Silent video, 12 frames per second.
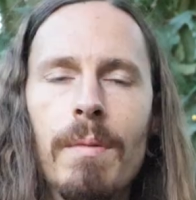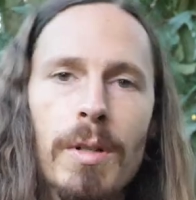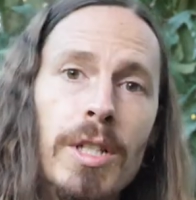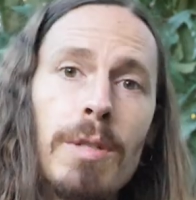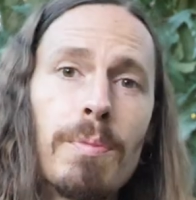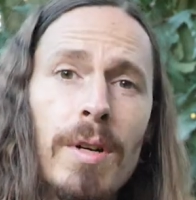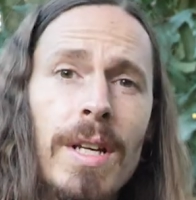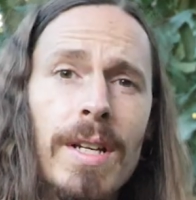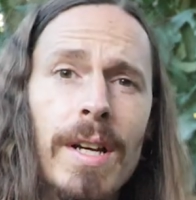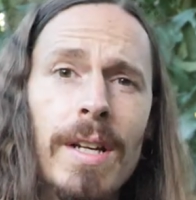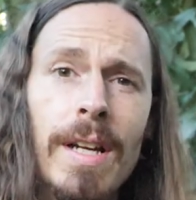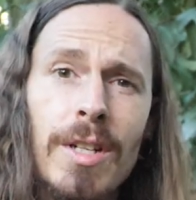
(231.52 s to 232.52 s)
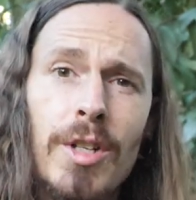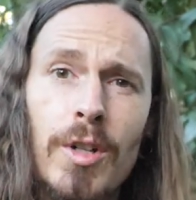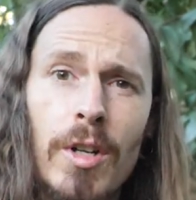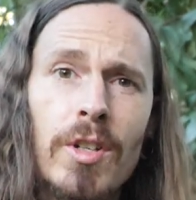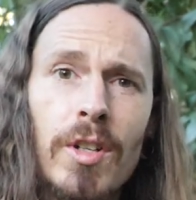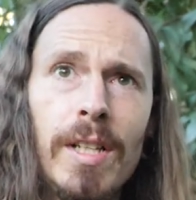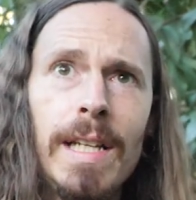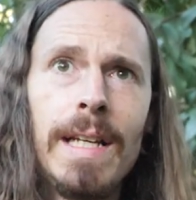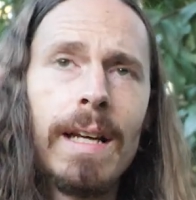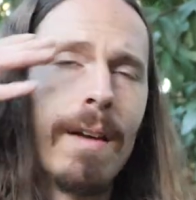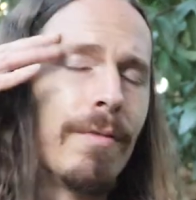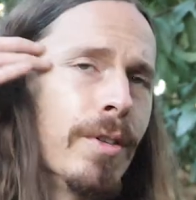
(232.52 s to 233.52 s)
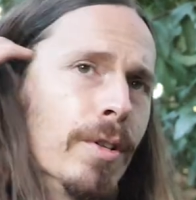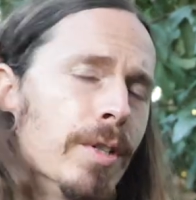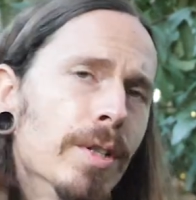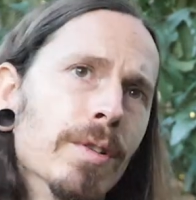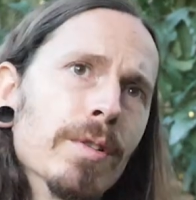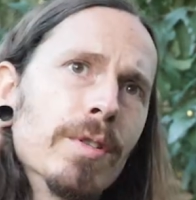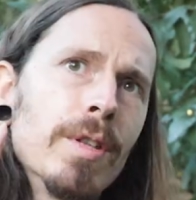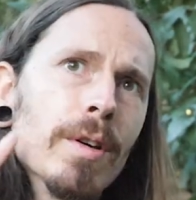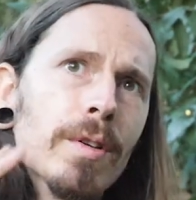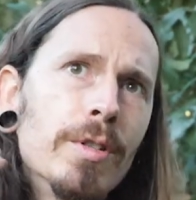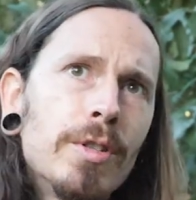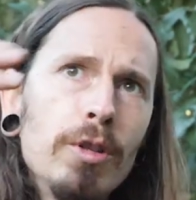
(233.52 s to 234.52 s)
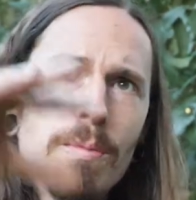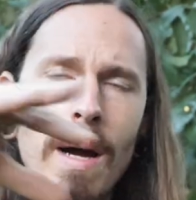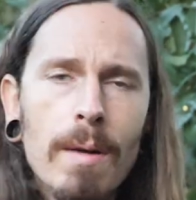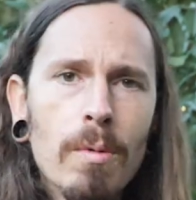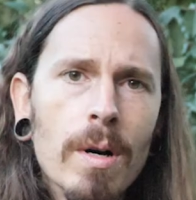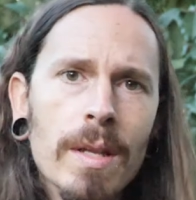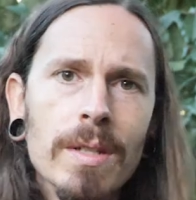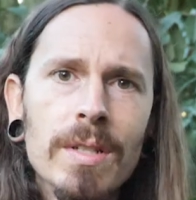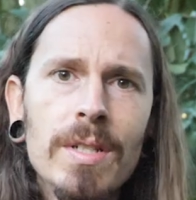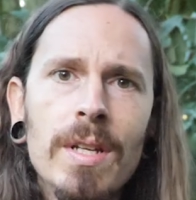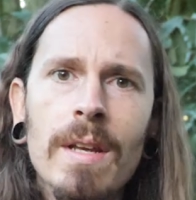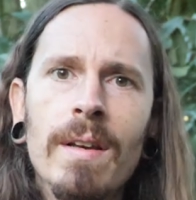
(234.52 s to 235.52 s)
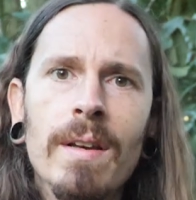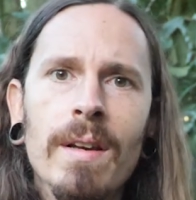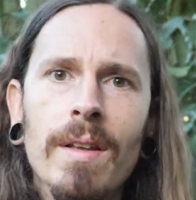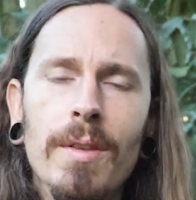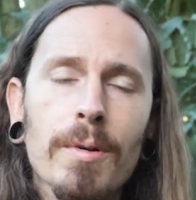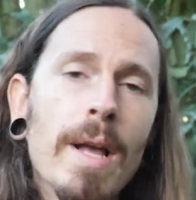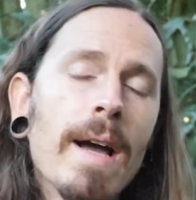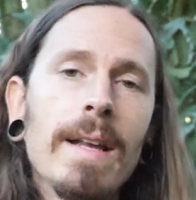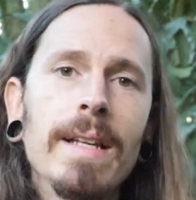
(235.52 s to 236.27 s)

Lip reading: which is pretty good. And structurally, if you use those 2x1s, they're not